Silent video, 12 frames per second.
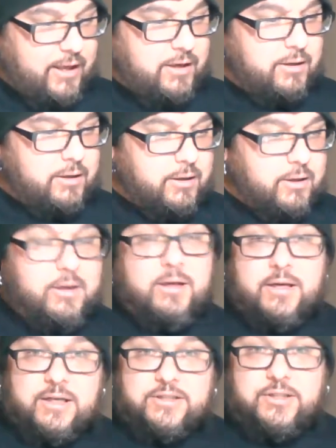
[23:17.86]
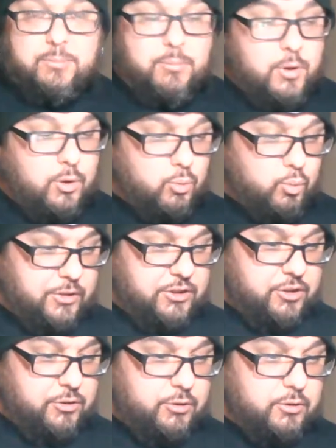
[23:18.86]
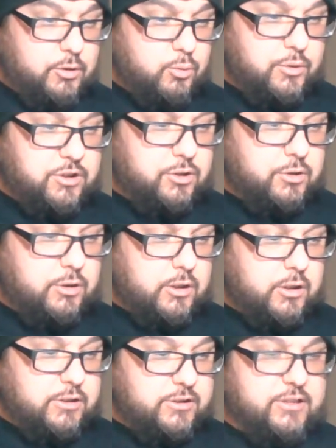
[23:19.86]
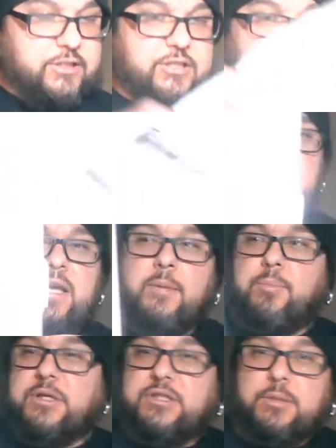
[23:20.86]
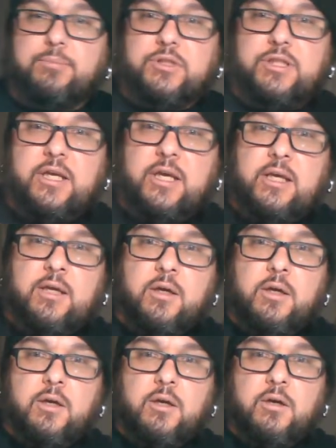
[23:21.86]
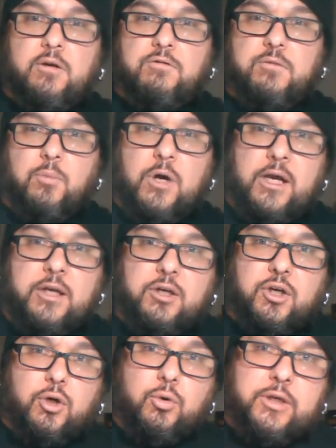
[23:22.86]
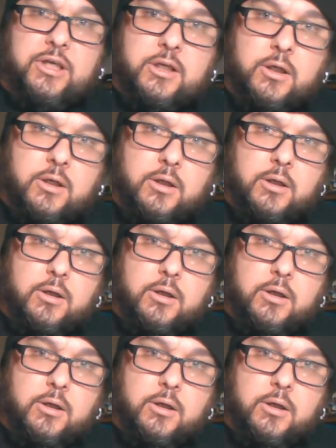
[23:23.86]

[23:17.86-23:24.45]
then got some original art. This today I picked up today from Ryan Cody.